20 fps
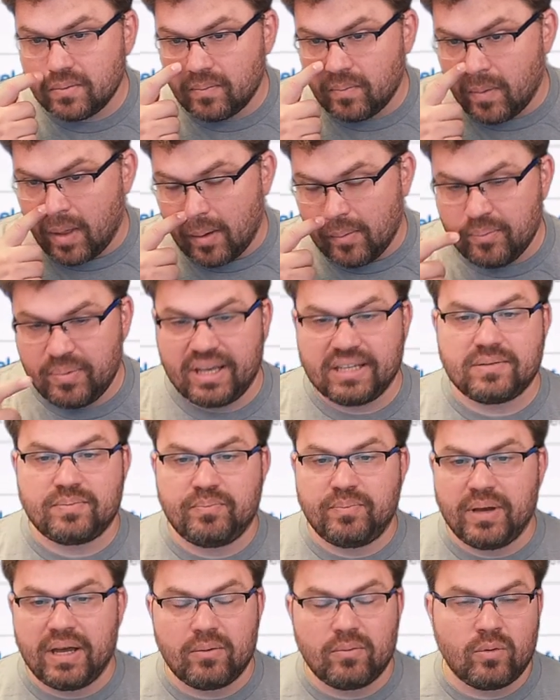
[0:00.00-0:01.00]
The best
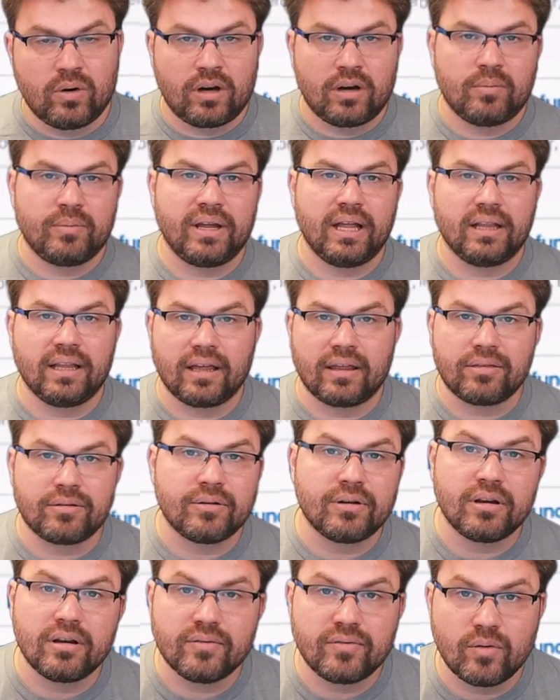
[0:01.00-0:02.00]
bet, we're going to be at like
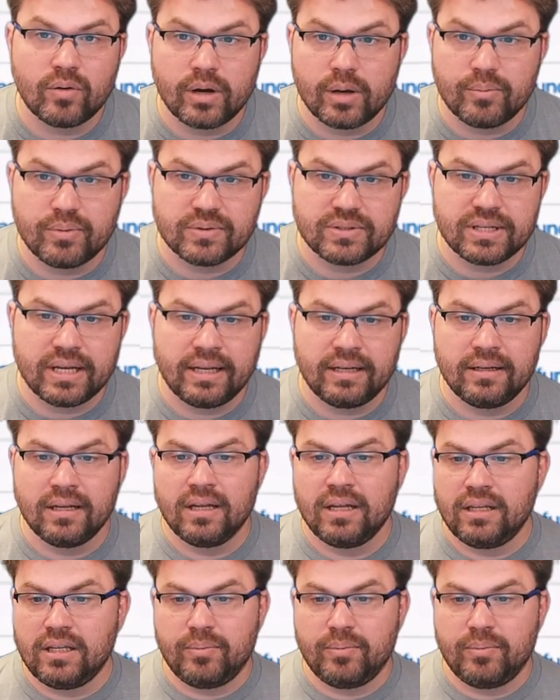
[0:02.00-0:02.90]
thirty to forty percent,